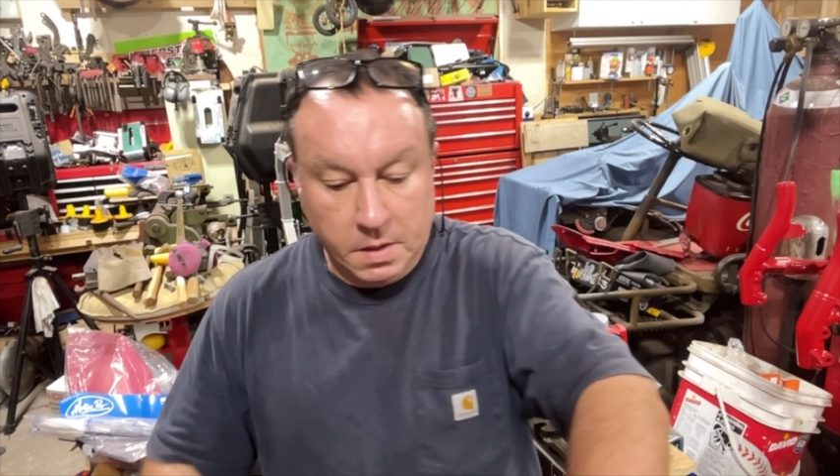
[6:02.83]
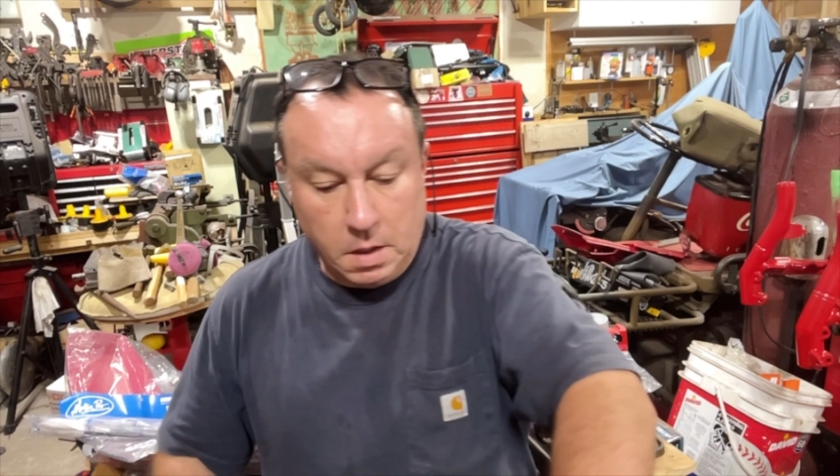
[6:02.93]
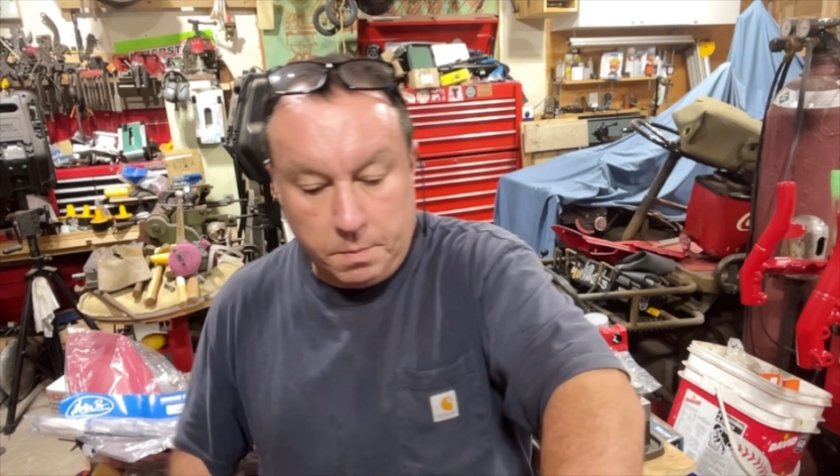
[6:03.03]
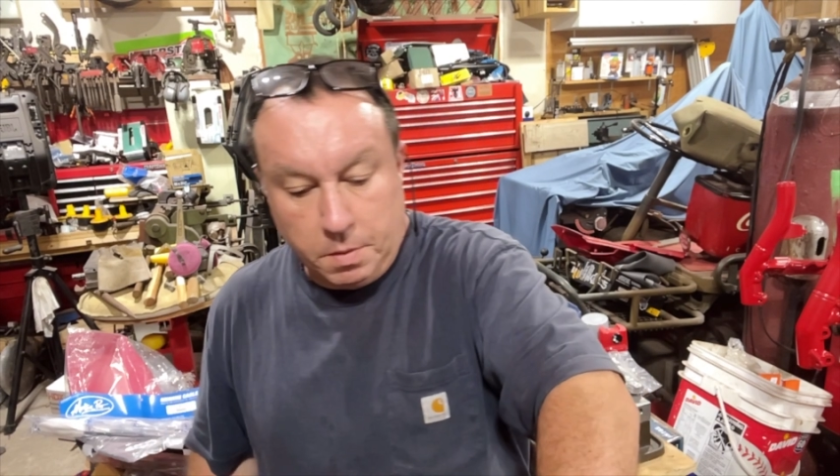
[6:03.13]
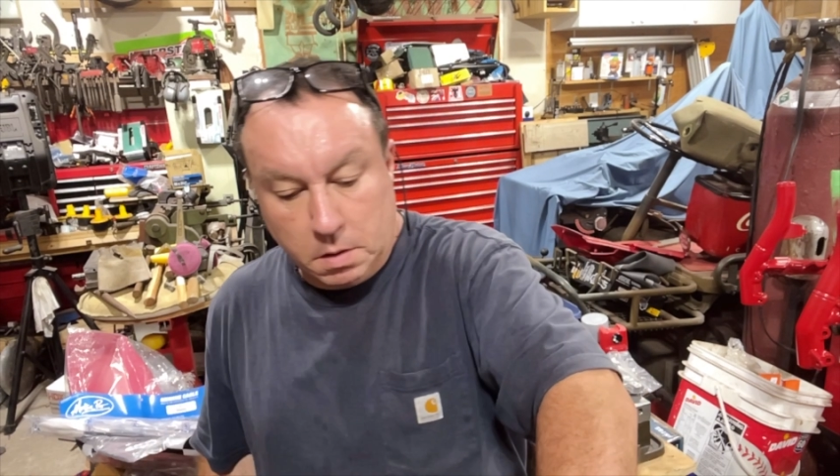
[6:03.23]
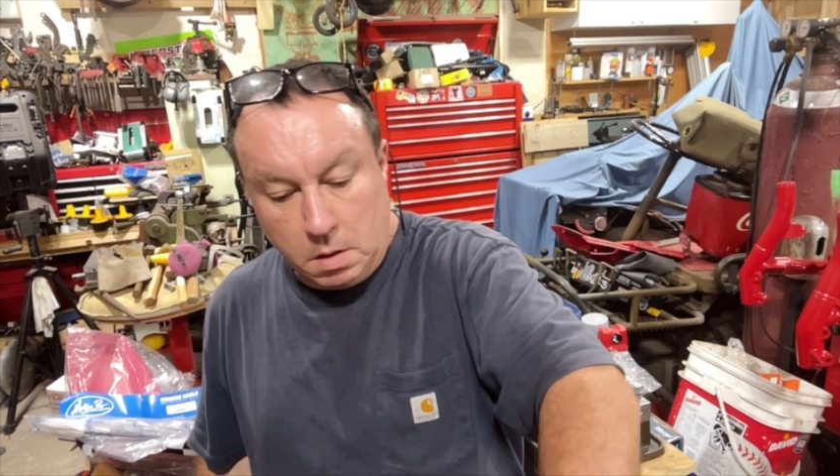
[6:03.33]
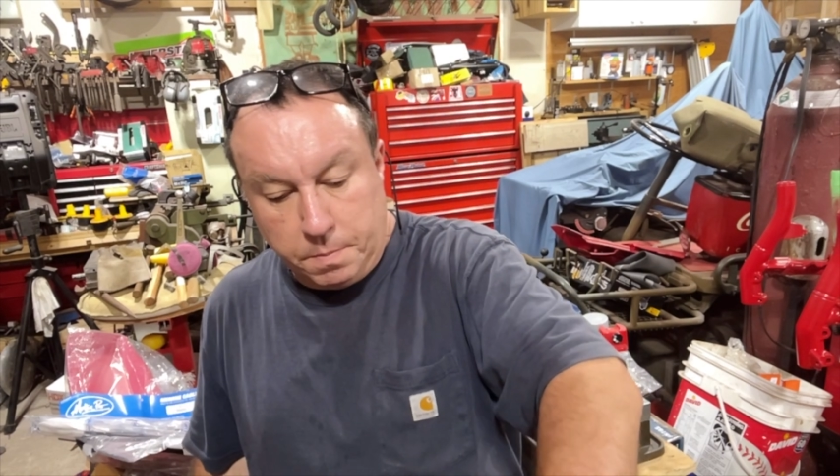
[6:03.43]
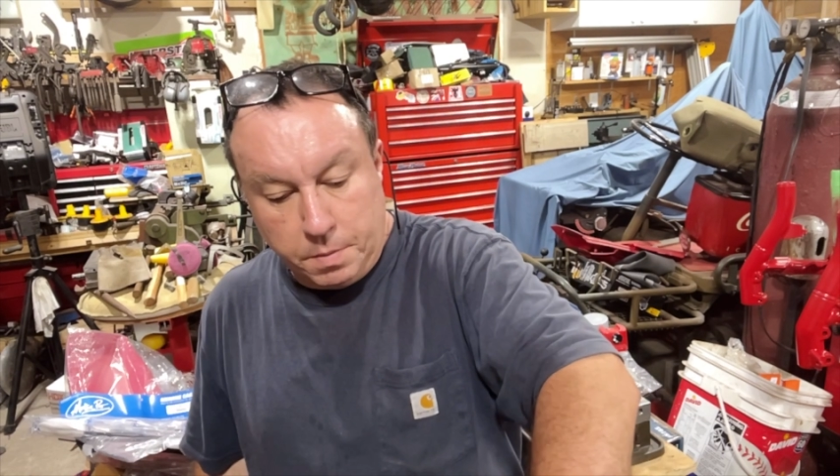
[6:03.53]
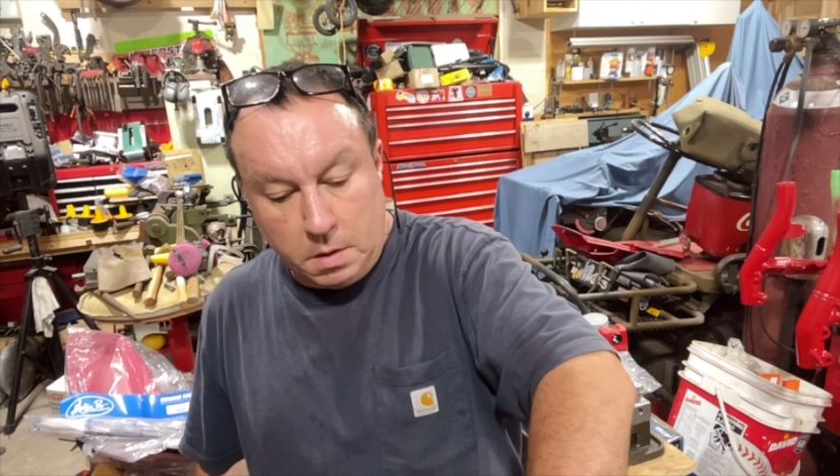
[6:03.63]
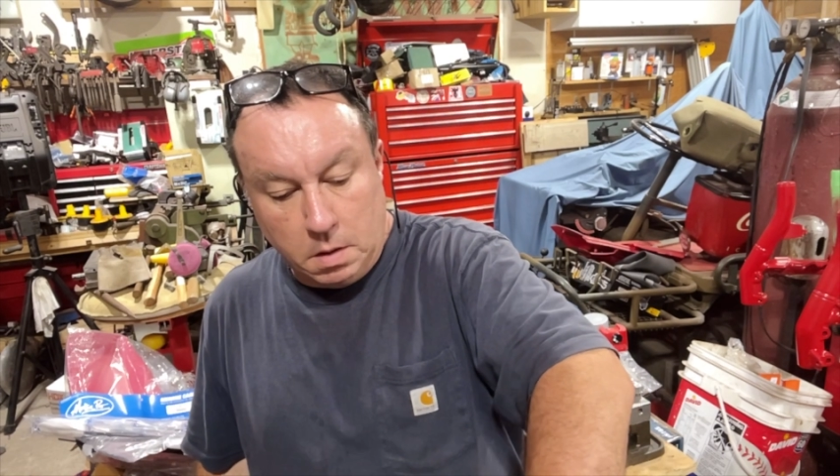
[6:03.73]
I picked up.
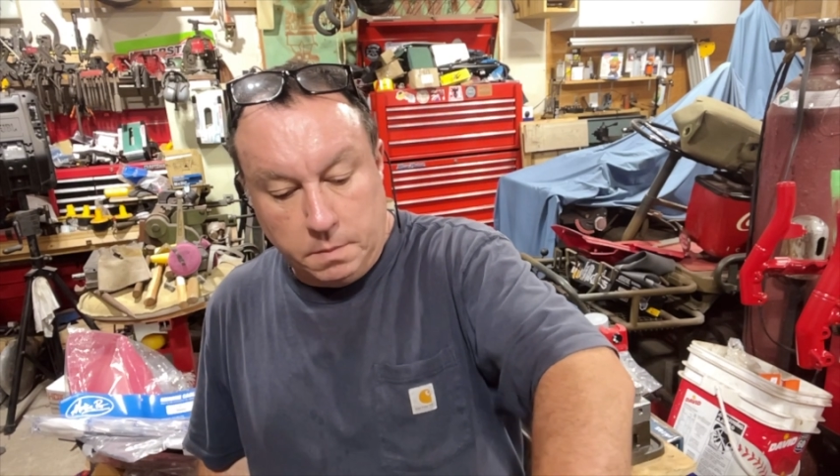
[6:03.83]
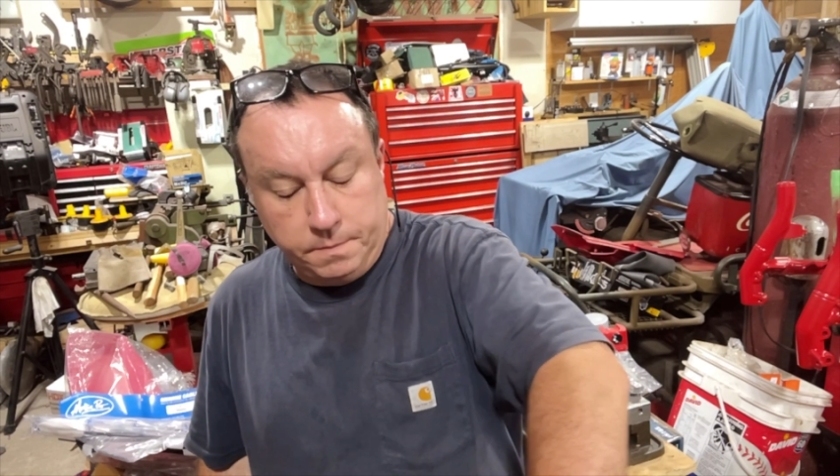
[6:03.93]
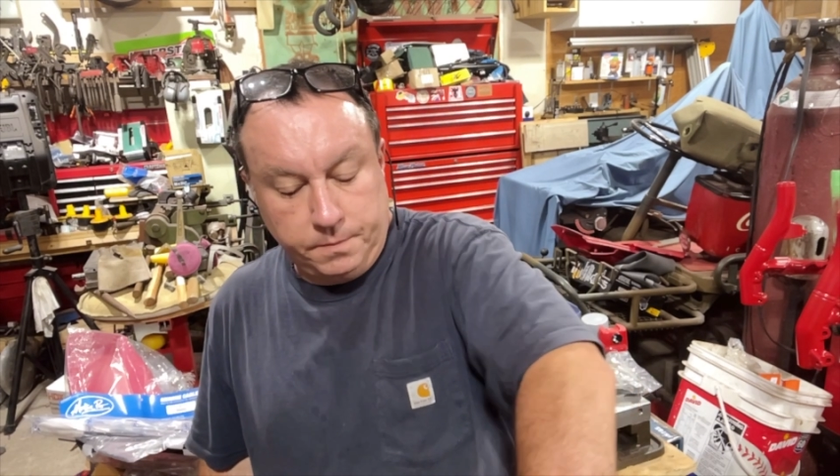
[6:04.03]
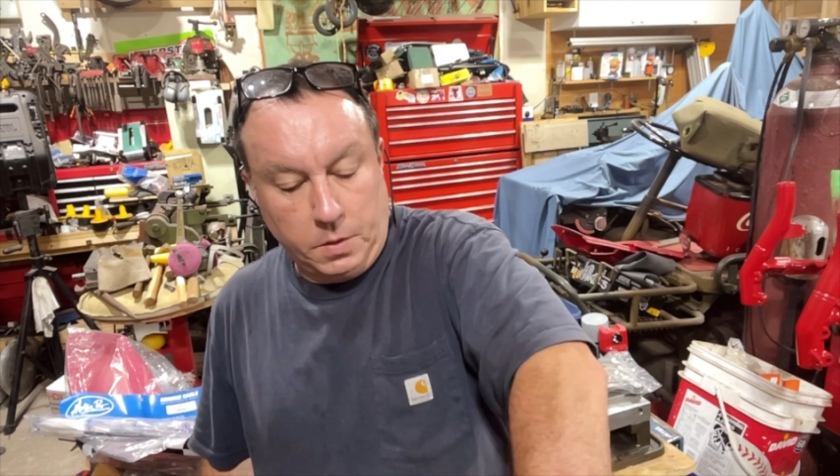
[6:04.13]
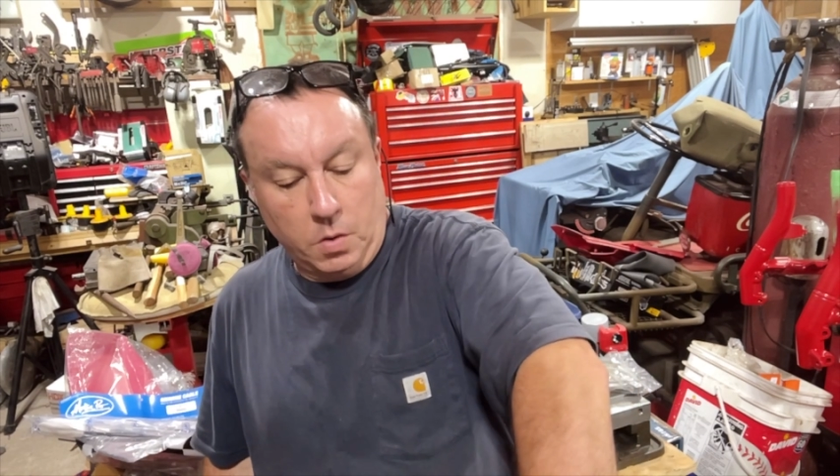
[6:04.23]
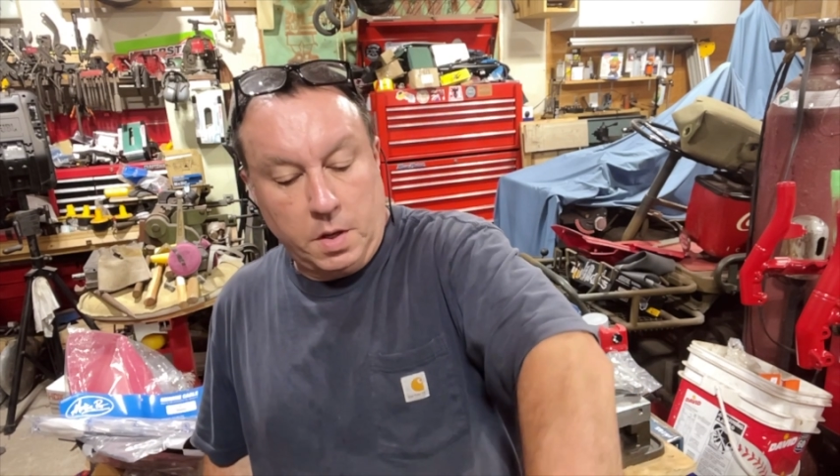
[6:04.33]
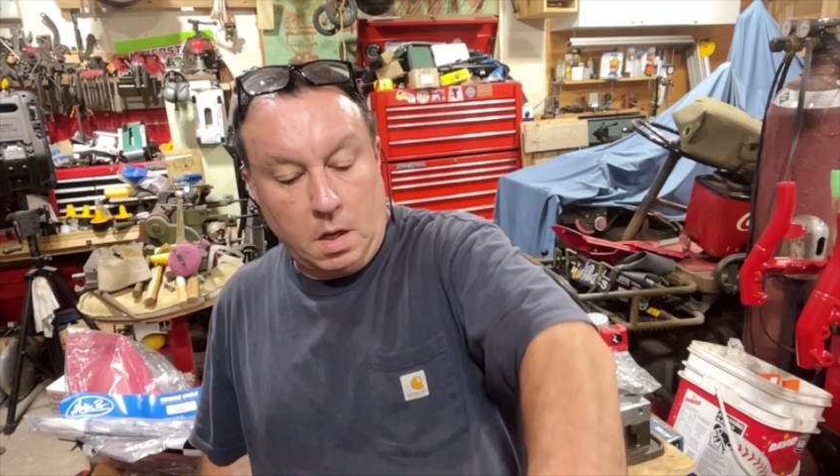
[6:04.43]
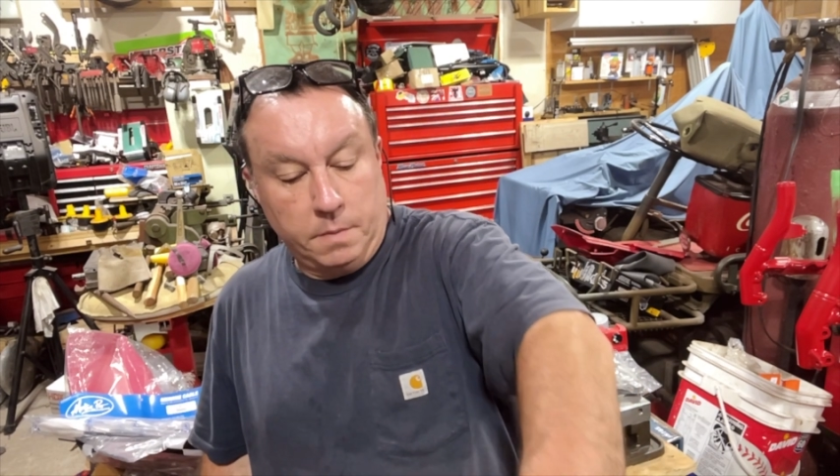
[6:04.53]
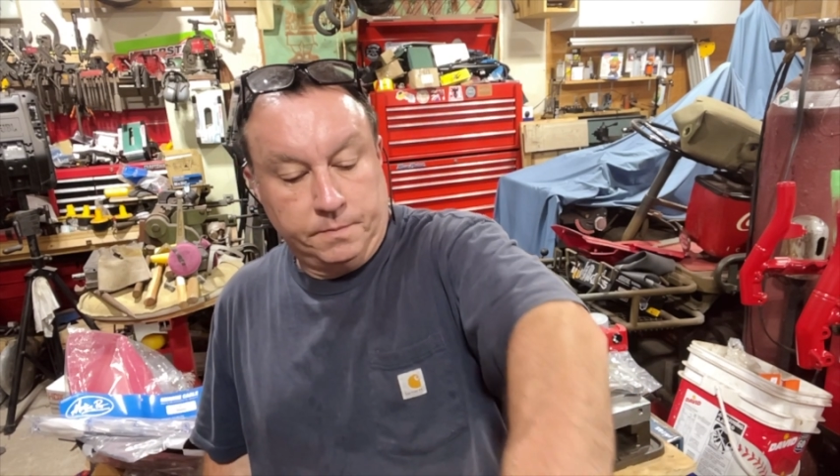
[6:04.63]
Oh yeah,